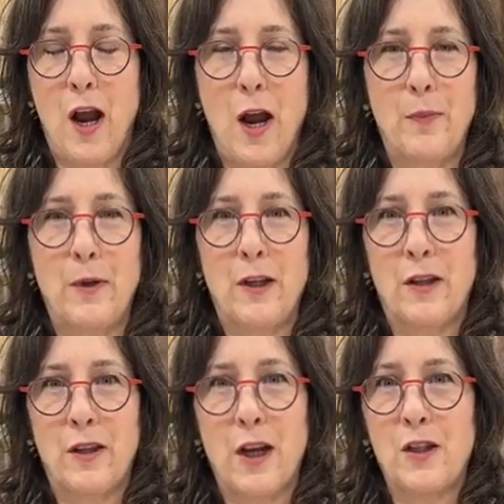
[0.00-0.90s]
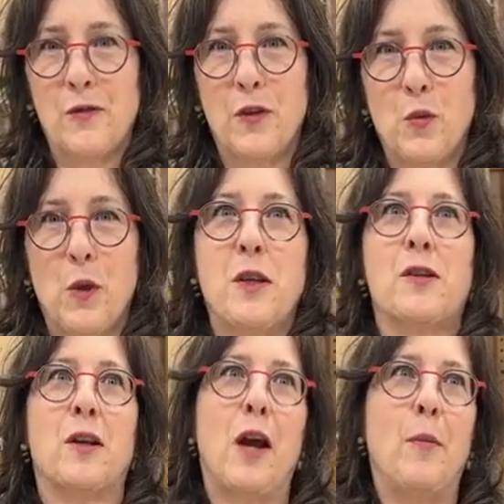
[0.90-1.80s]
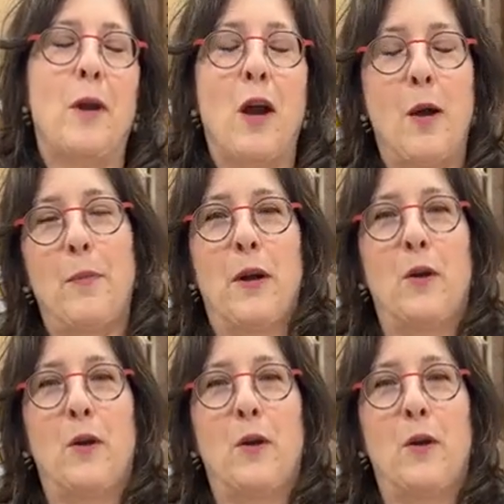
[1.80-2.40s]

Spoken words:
happening in the next few weeks and coming up,